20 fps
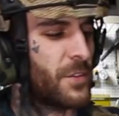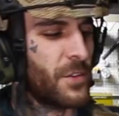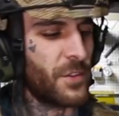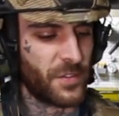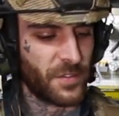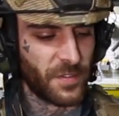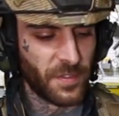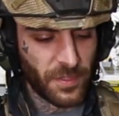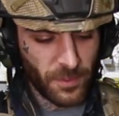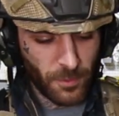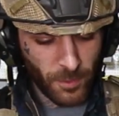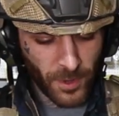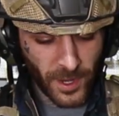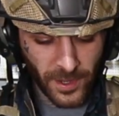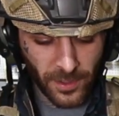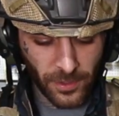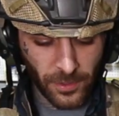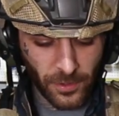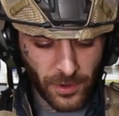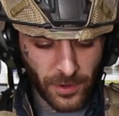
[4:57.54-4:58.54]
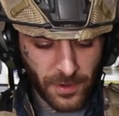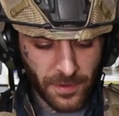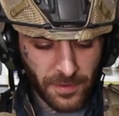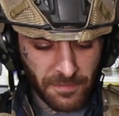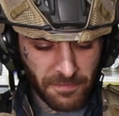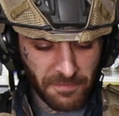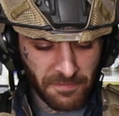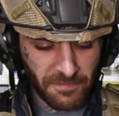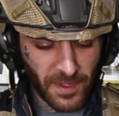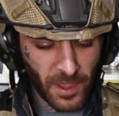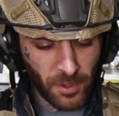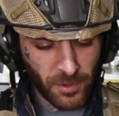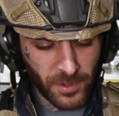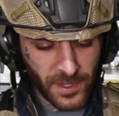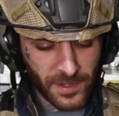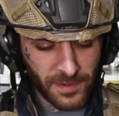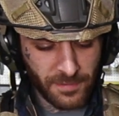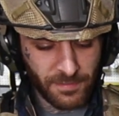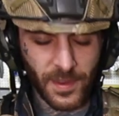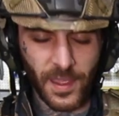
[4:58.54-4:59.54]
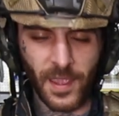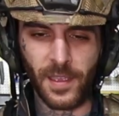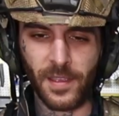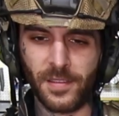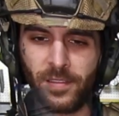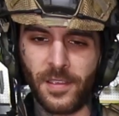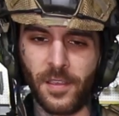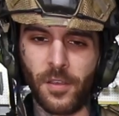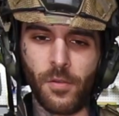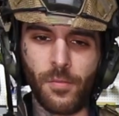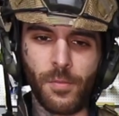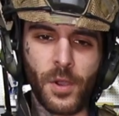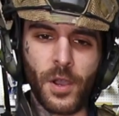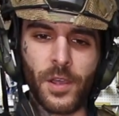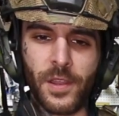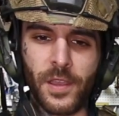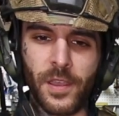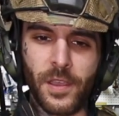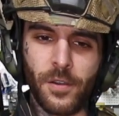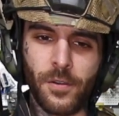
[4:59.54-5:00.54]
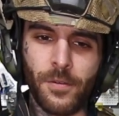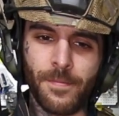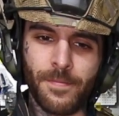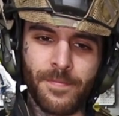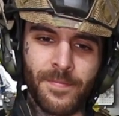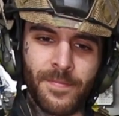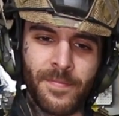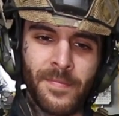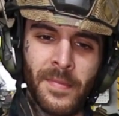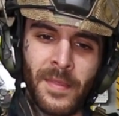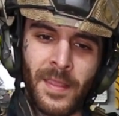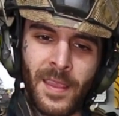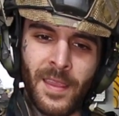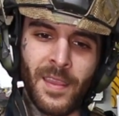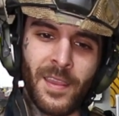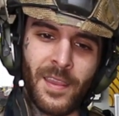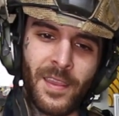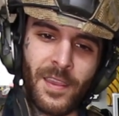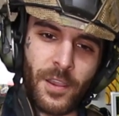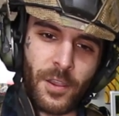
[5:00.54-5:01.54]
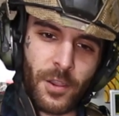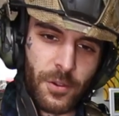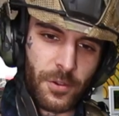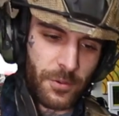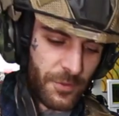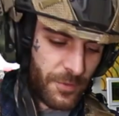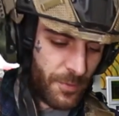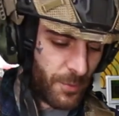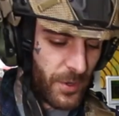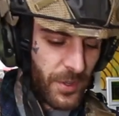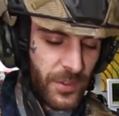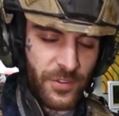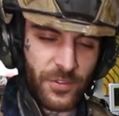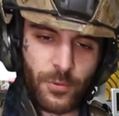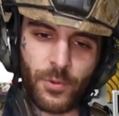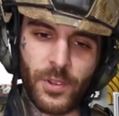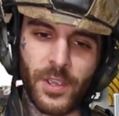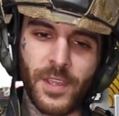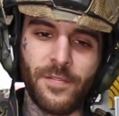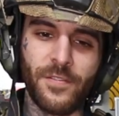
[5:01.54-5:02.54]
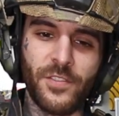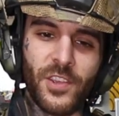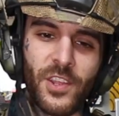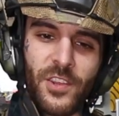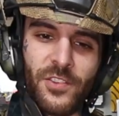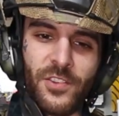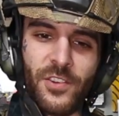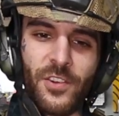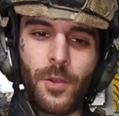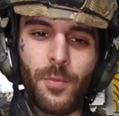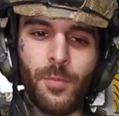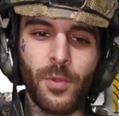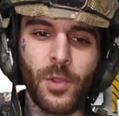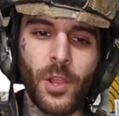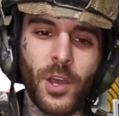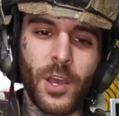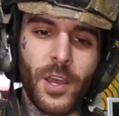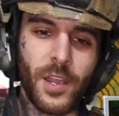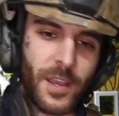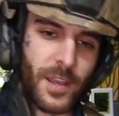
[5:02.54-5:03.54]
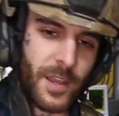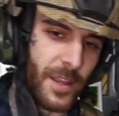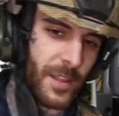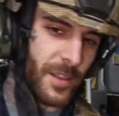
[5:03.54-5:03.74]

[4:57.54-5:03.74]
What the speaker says: just the regular Valken ASL Mod L. It was pretty sweet, changed it up a lot. I